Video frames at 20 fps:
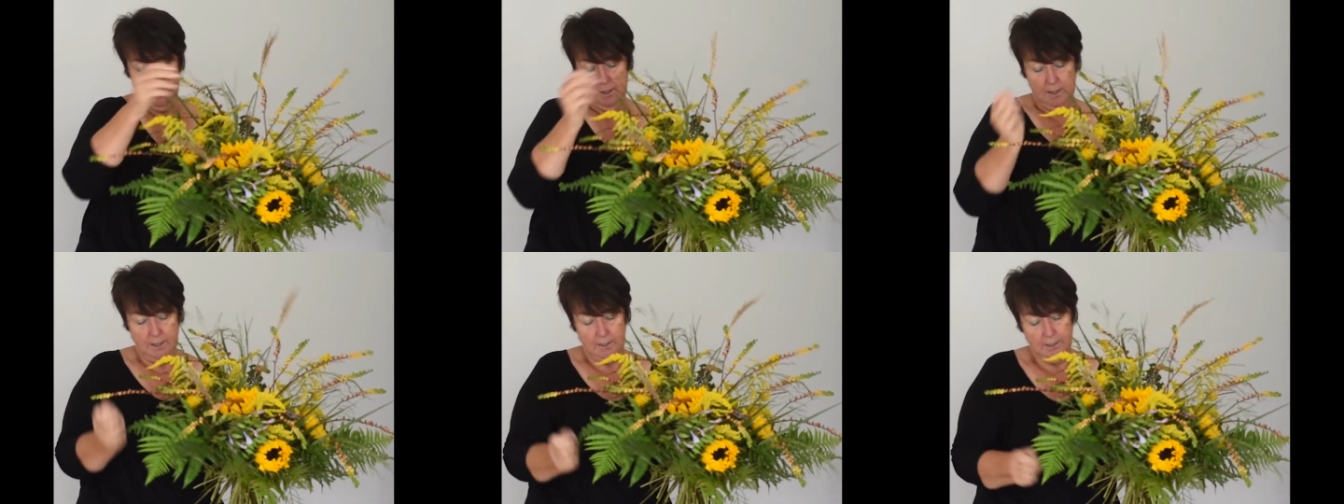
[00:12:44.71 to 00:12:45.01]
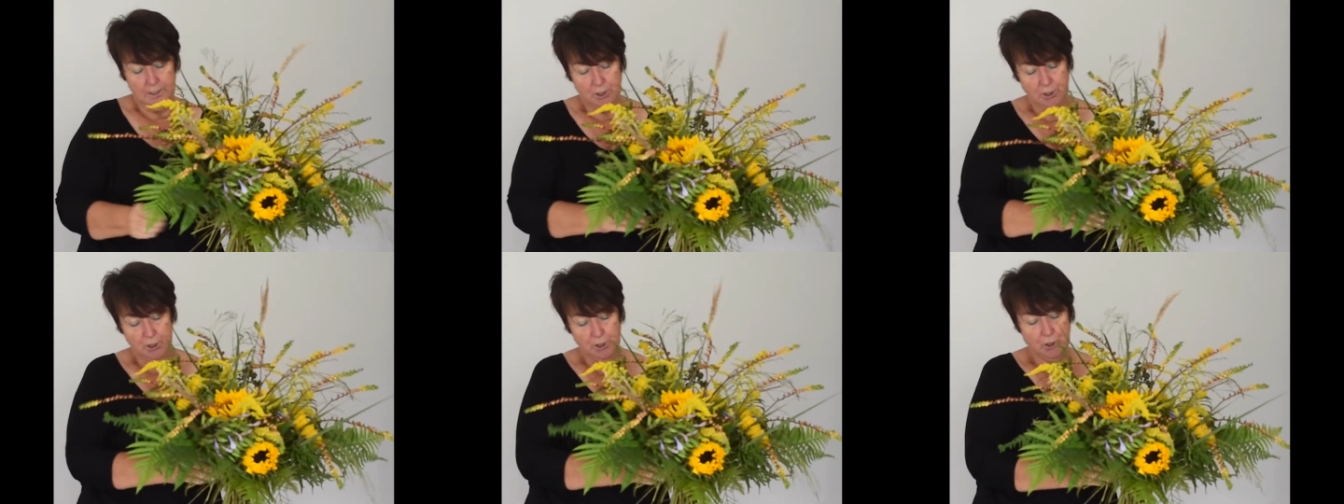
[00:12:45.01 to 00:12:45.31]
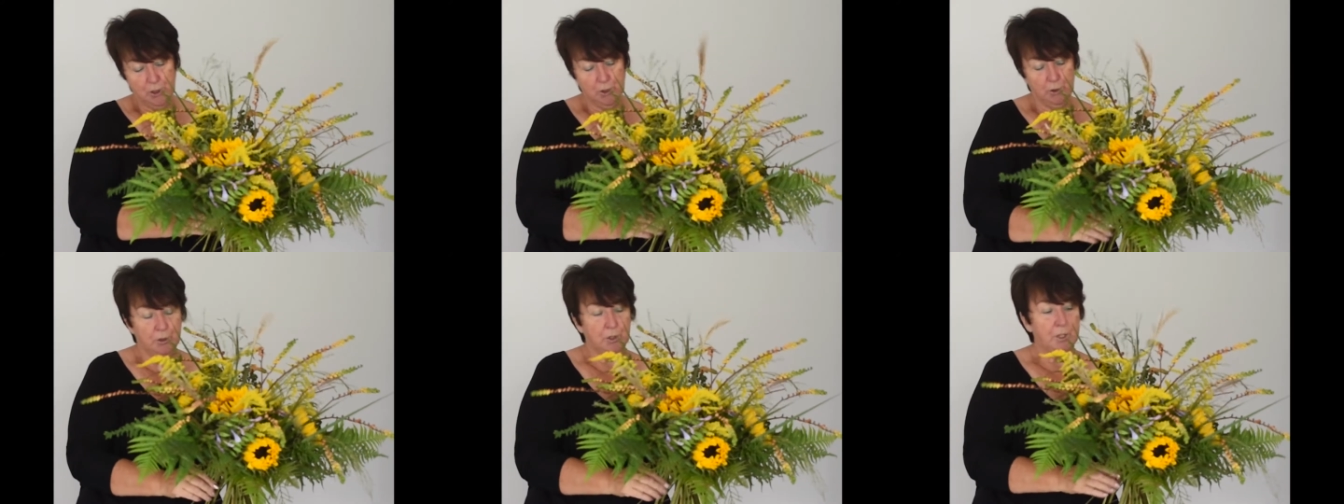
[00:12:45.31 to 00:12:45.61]
and I
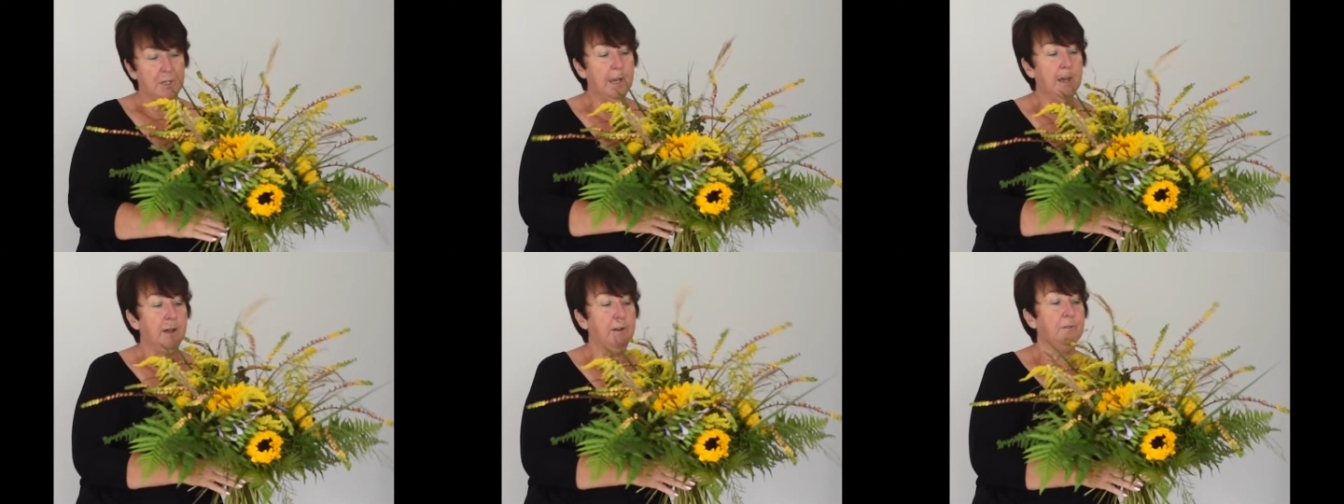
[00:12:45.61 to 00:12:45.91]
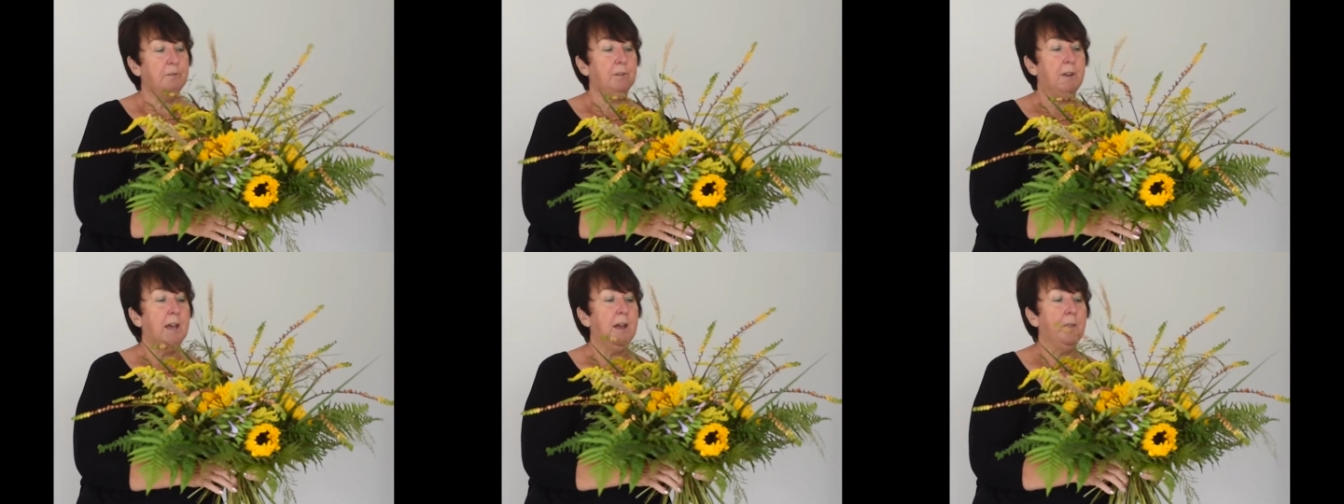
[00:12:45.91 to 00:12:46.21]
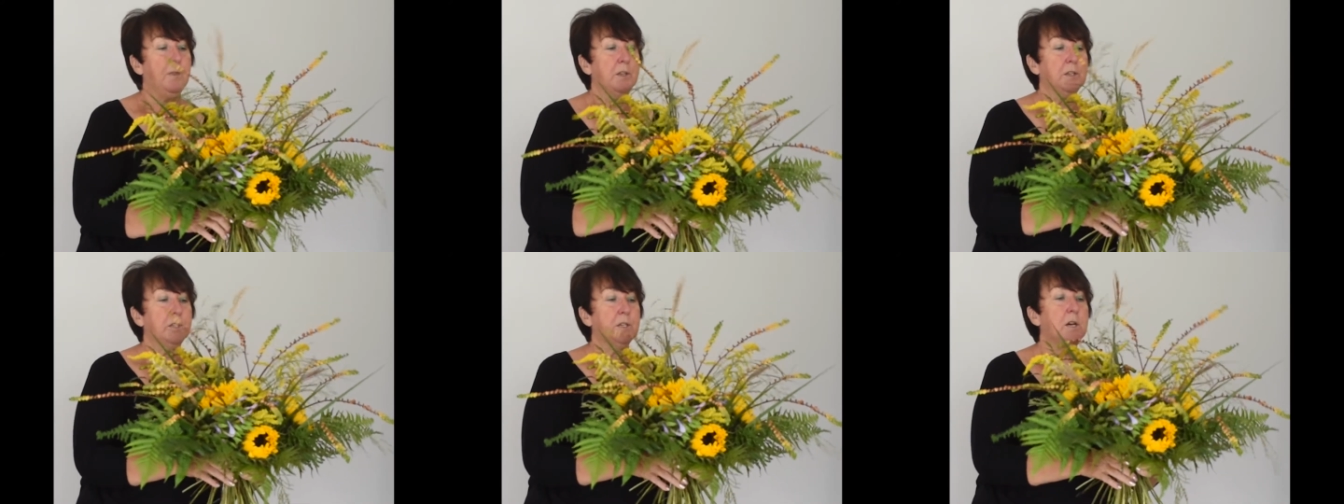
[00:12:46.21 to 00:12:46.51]
should have
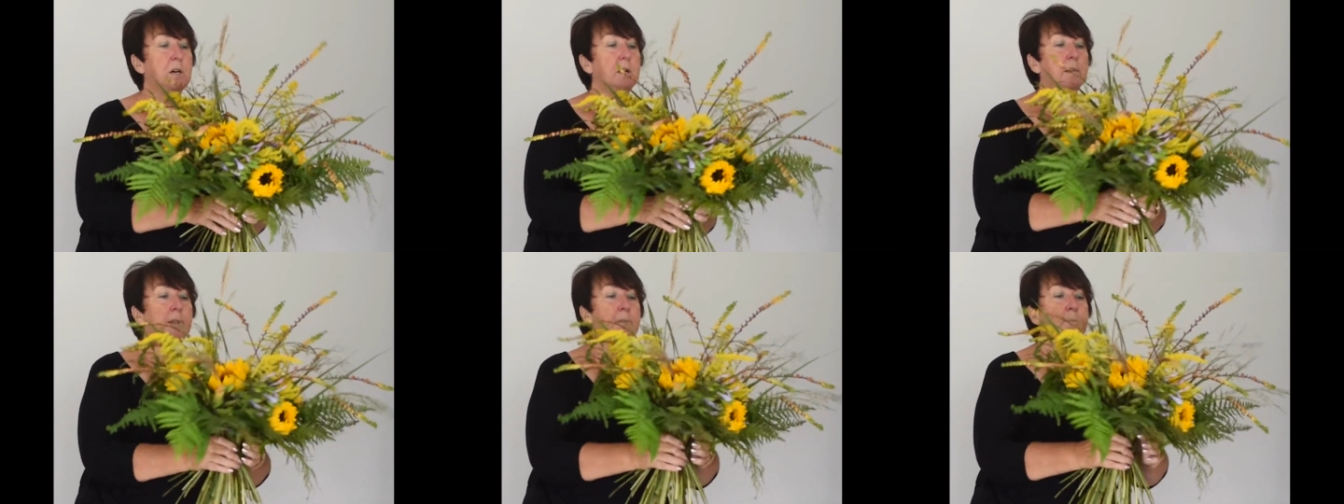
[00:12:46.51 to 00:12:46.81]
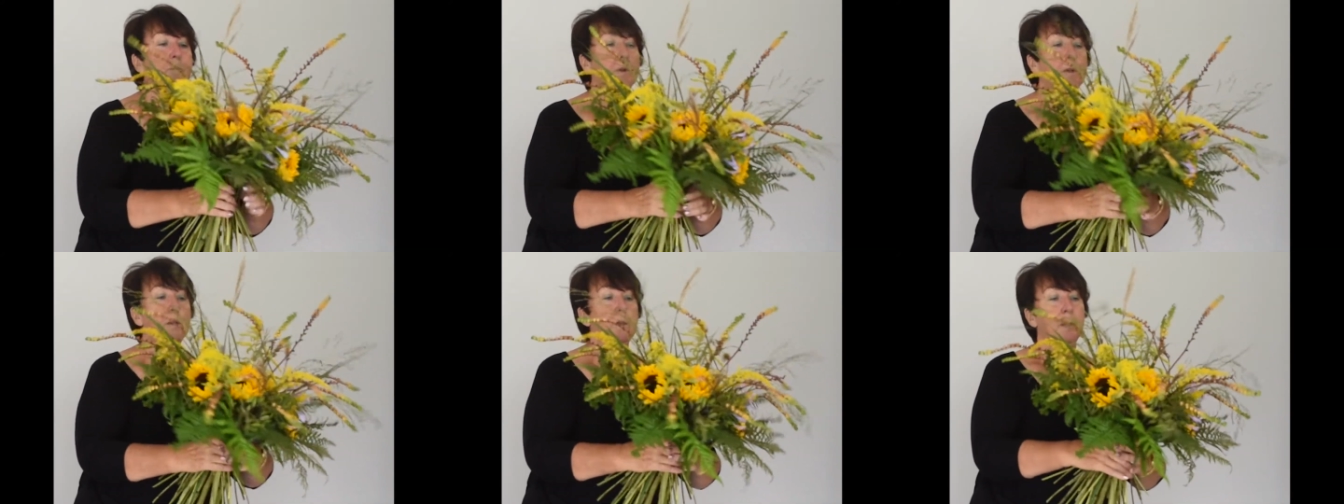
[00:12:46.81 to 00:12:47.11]
at the time